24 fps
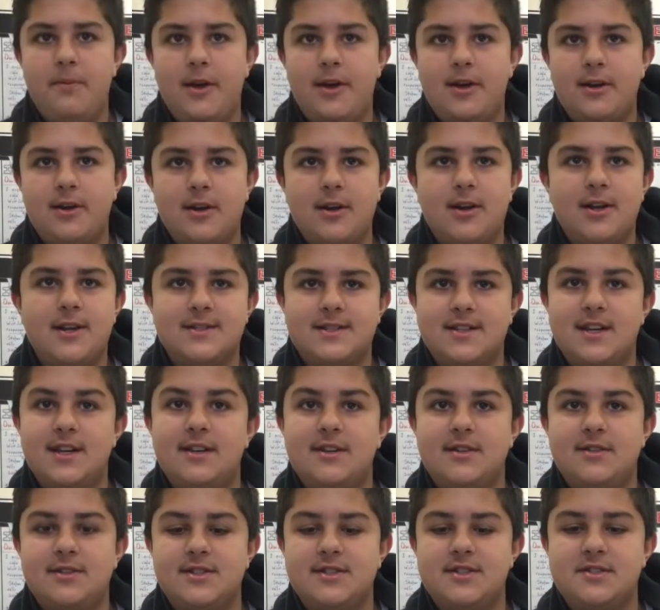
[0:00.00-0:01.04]
better because I
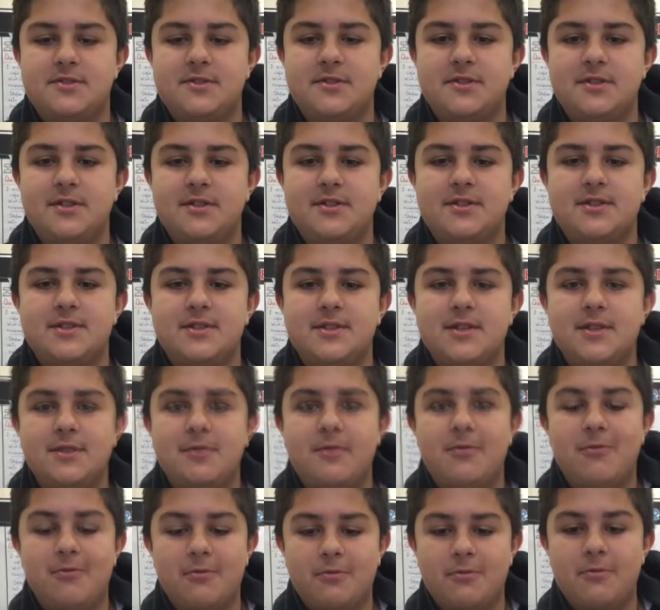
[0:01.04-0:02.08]
understood,
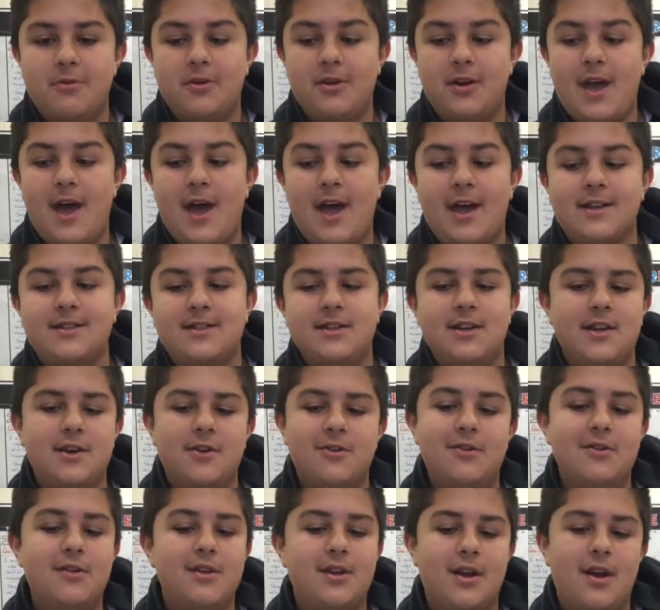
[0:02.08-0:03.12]
would act it out,
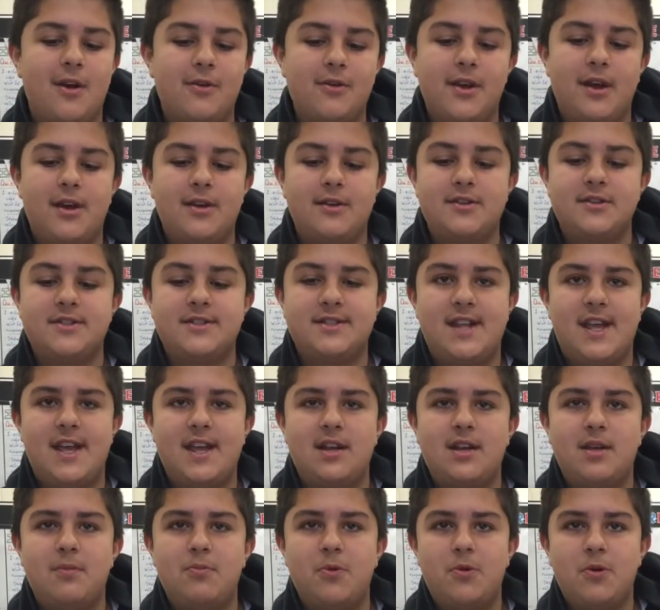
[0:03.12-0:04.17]
and I would understand
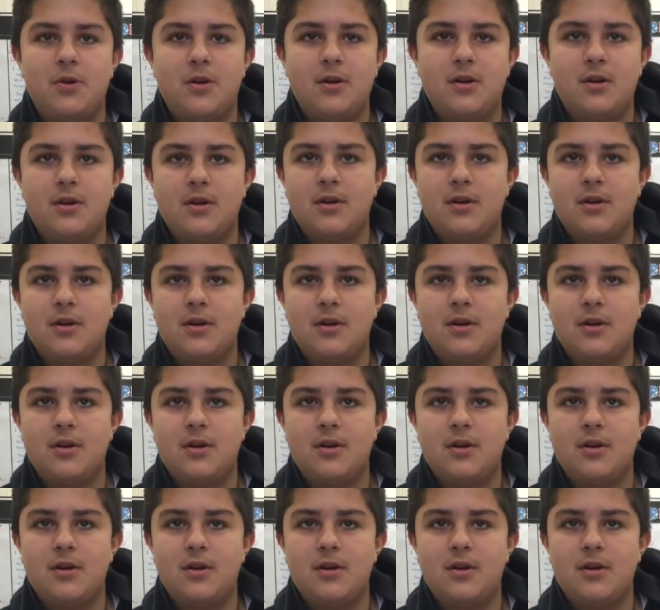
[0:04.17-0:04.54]
it more.